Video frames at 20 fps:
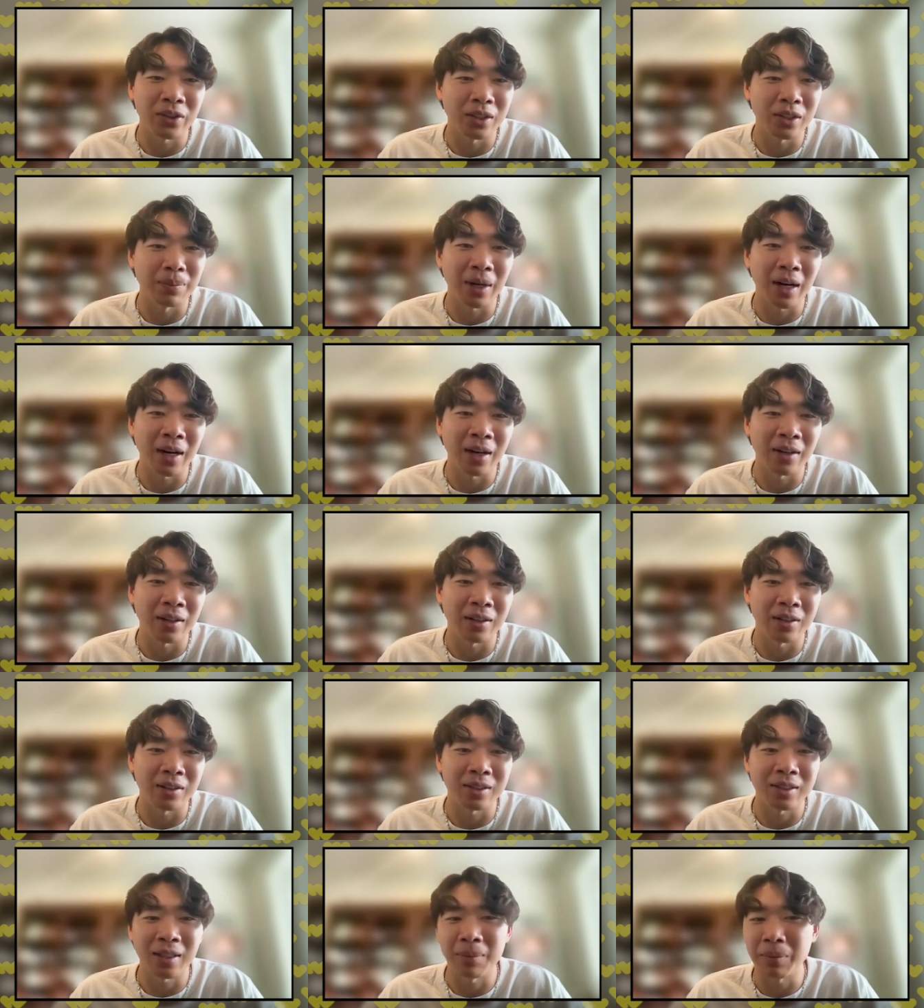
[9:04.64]
of your
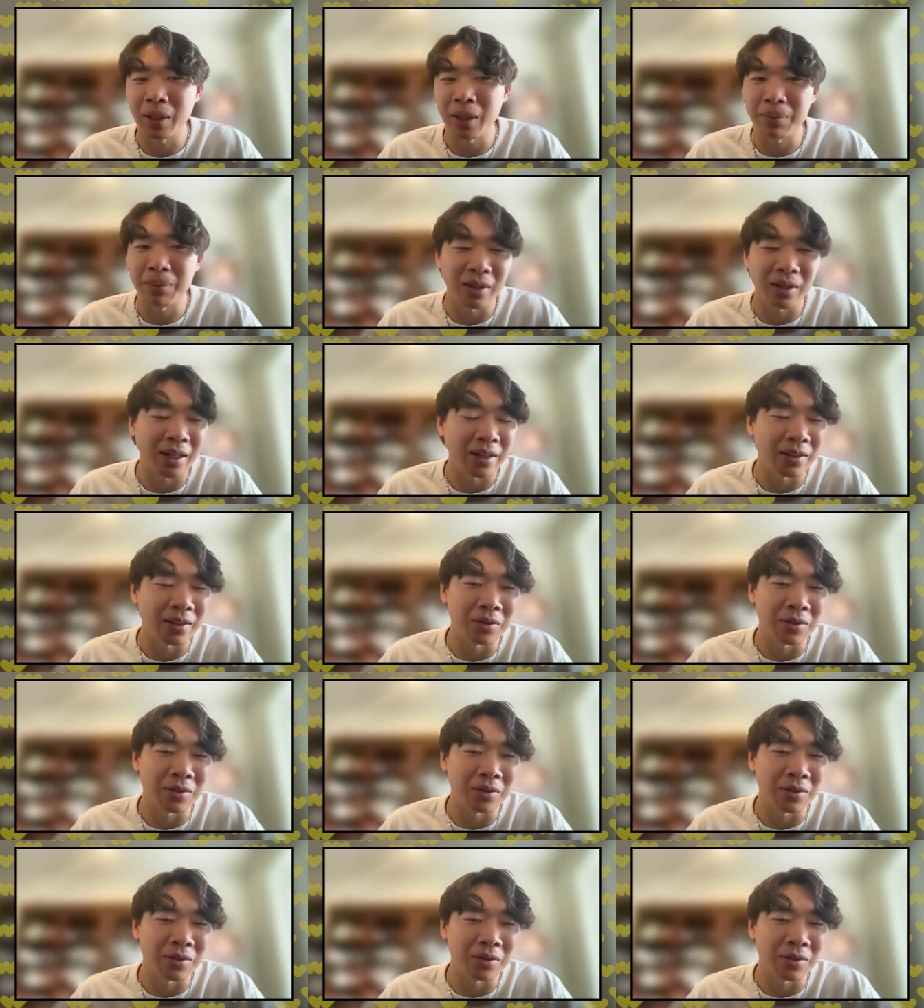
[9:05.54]
buyers and people that